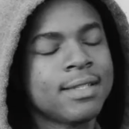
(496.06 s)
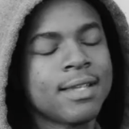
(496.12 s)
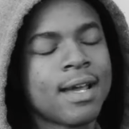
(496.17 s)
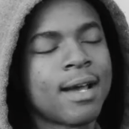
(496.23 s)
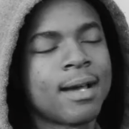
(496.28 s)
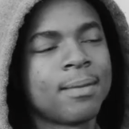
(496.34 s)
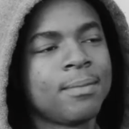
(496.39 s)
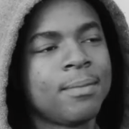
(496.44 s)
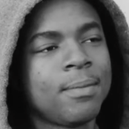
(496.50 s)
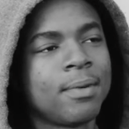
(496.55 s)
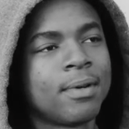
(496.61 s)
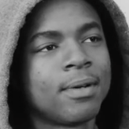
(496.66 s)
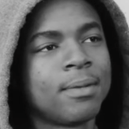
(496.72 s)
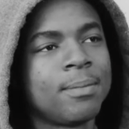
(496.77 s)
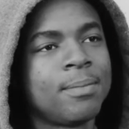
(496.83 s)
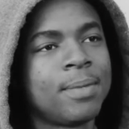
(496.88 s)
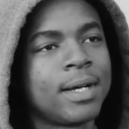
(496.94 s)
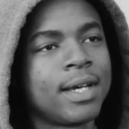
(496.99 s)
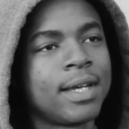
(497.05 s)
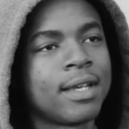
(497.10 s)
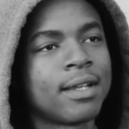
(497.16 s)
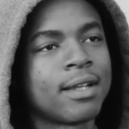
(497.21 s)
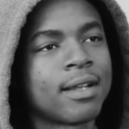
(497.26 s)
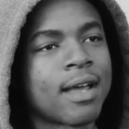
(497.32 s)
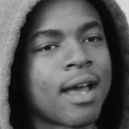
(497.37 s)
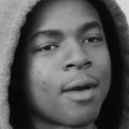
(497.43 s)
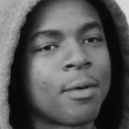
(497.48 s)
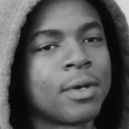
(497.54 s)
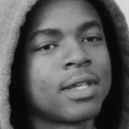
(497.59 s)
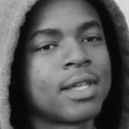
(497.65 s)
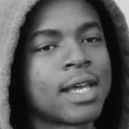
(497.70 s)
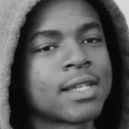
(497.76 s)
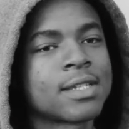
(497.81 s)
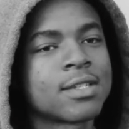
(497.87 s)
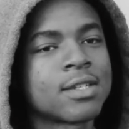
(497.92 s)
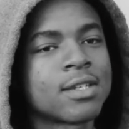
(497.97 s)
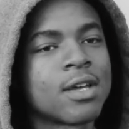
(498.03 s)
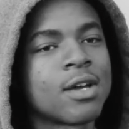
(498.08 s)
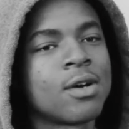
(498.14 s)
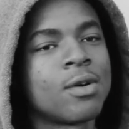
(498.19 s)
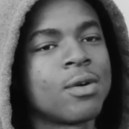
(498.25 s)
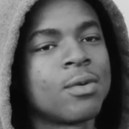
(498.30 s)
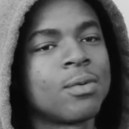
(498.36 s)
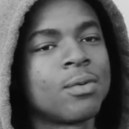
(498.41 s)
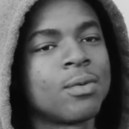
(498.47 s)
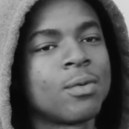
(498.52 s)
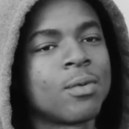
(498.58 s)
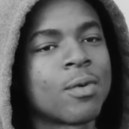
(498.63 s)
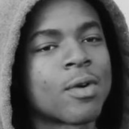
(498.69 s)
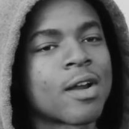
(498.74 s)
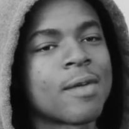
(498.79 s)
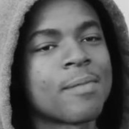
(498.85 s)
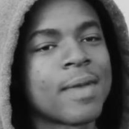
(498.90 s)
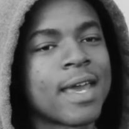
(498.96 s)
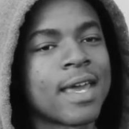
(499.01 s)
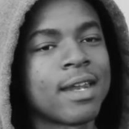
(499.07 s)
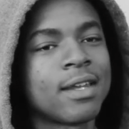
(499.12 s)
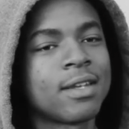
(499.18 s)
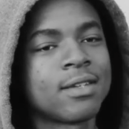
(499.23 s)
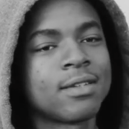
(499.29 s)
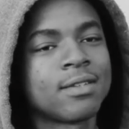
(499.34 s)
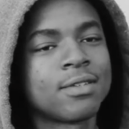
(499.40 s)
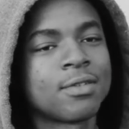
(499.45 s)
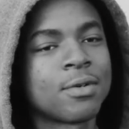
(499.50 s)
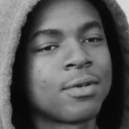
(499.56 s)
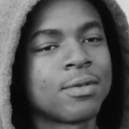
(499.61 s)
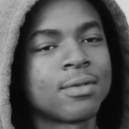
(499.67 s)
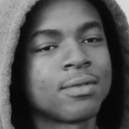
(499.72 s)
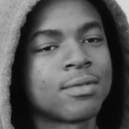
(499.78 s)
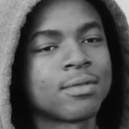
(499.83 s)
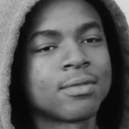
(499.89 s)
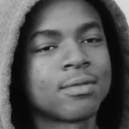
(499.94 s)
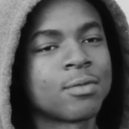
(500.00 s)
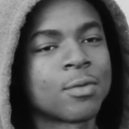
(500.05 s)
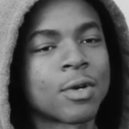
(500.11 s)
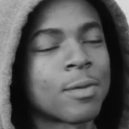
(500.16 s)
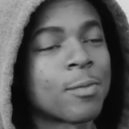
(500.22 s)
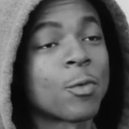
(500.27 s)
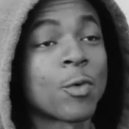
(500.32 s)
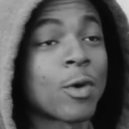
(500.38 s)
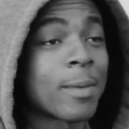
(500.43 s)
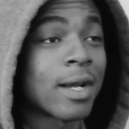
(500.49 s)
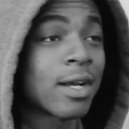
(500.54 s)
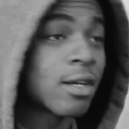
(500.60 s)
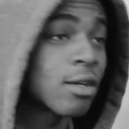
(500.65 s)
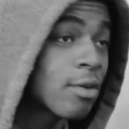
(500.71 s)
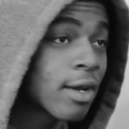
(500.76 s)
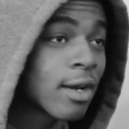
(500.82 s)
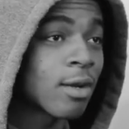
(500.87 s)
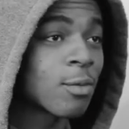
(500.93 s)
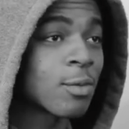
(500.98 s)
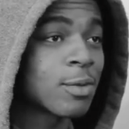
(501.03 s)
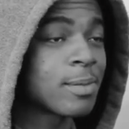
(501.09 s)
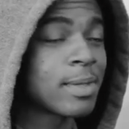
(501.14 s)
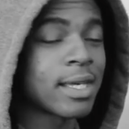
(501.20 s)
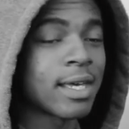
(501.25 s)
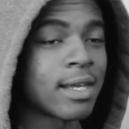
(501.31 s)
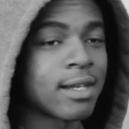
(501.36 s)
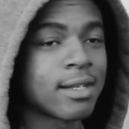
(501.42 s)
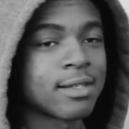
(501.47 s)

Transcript: gonna stop, but I would like to know where I'm headed, to where my career would be